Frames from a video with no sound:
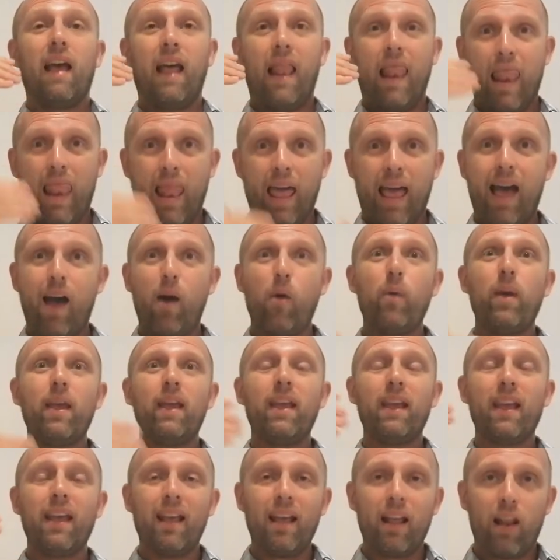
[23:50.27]

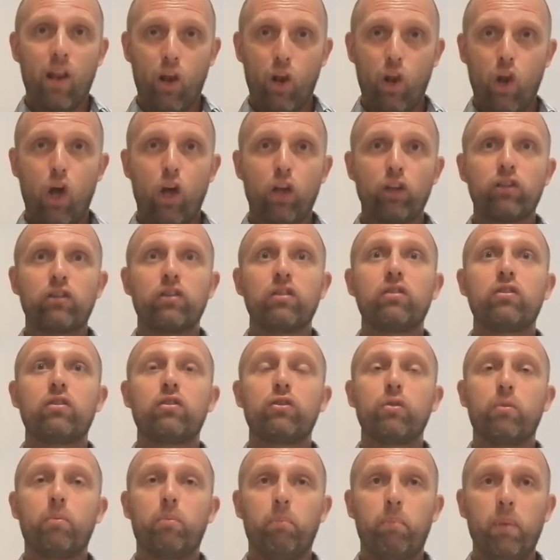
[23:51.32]
allowing Lot
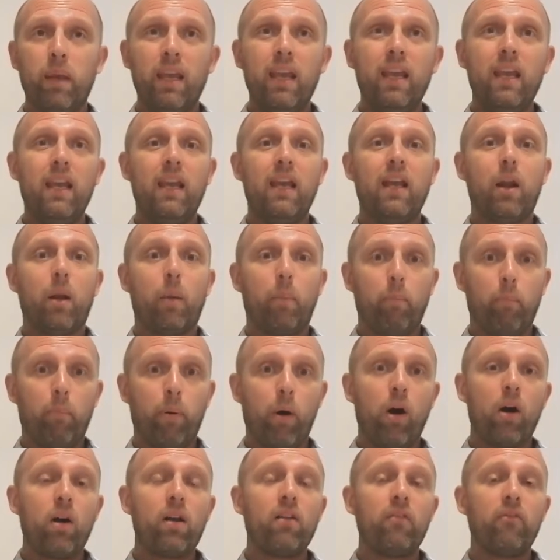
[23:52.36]
to be in a
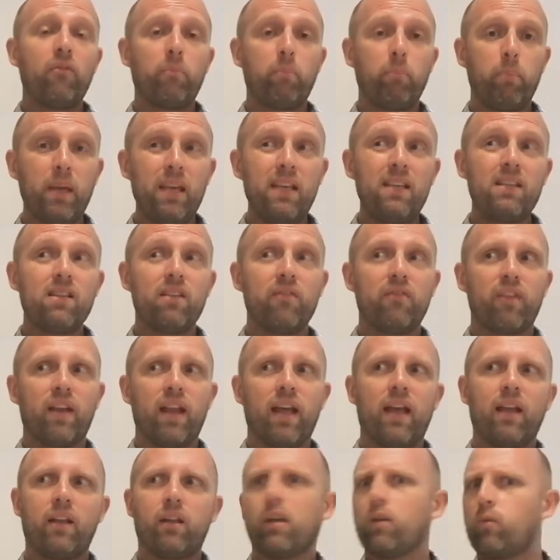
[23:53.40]
part of piece of
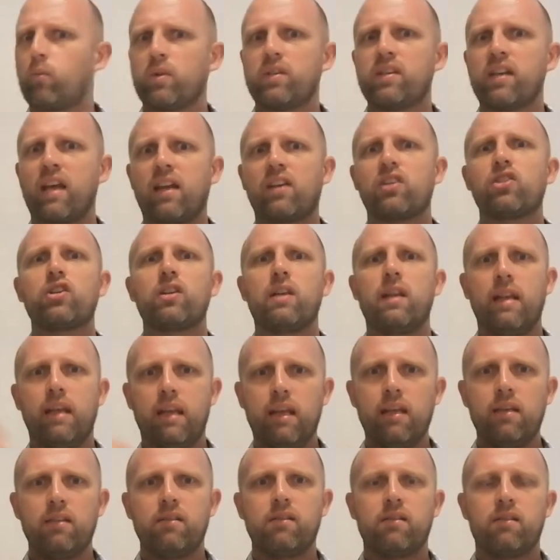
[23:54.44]
land that was actually
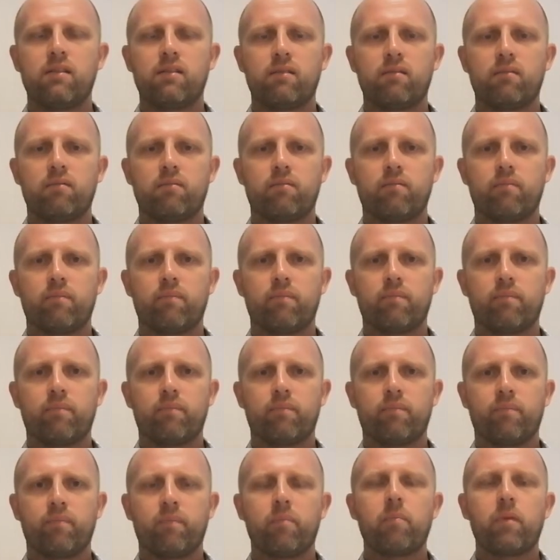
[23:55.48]
his
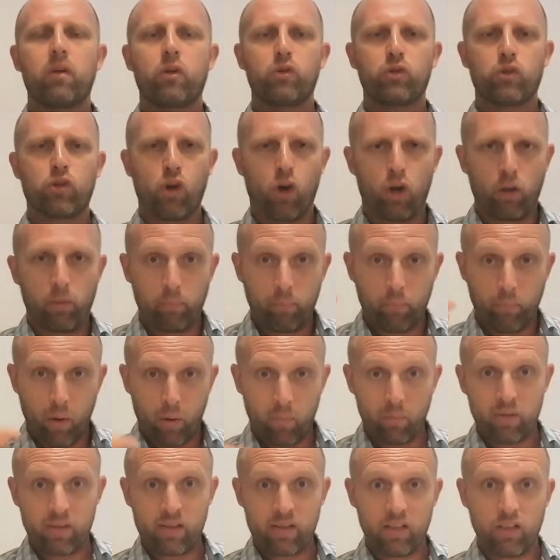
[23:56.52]
because God
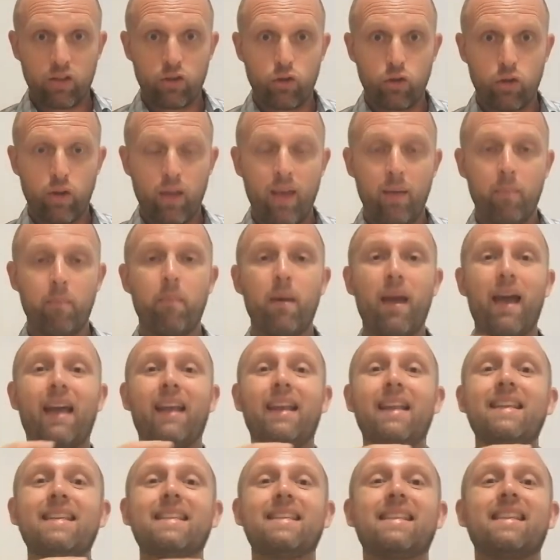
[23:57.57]
promised it to him
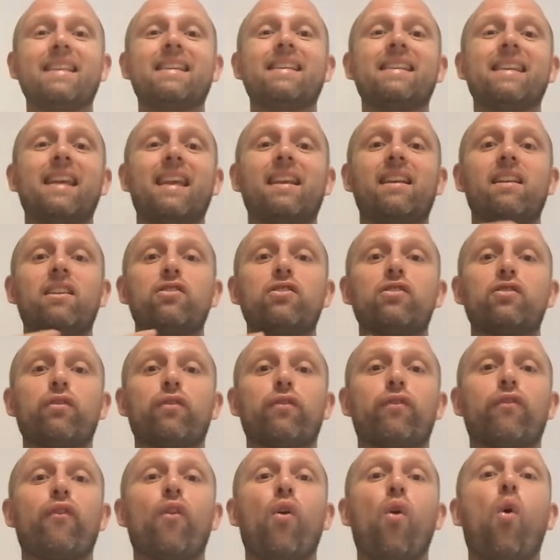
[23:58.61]
and his descendants
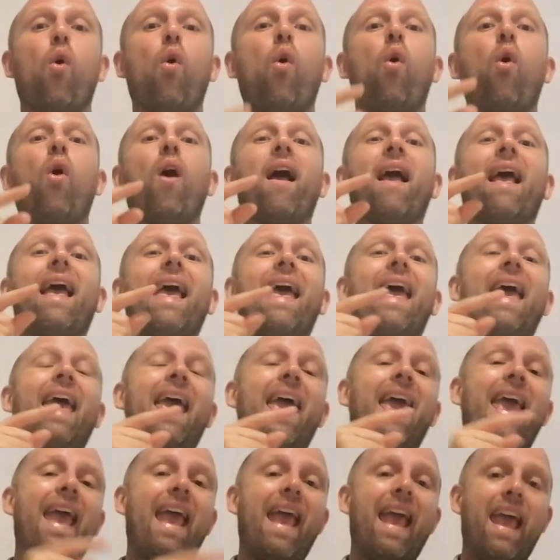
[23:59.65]

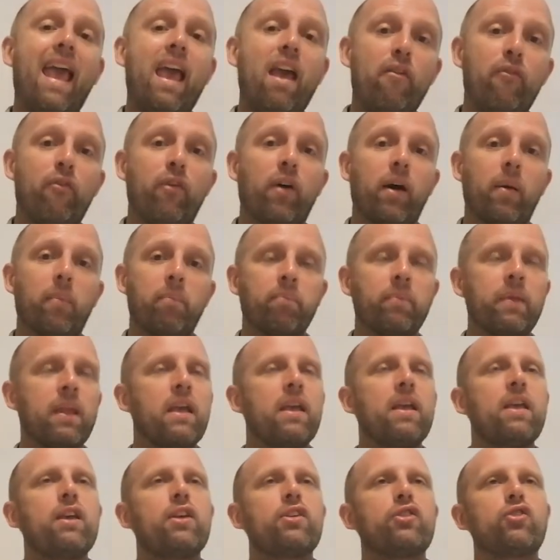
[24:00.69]
forever.
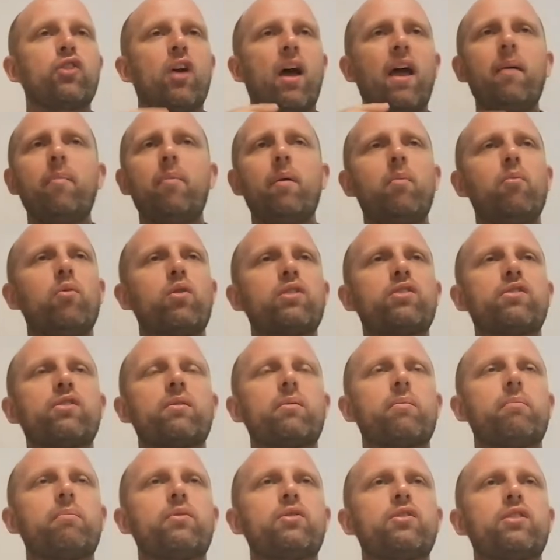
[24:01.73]
So Abram was
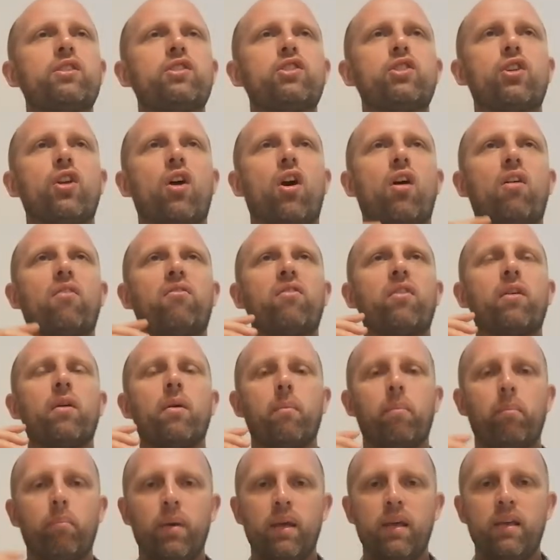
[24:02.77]
in a position of
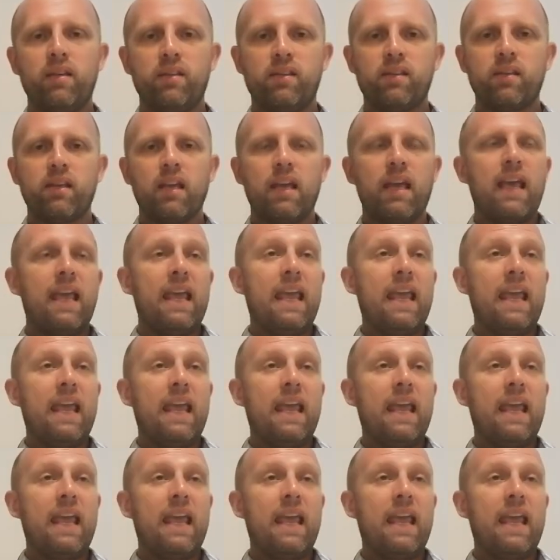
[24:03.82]
peace.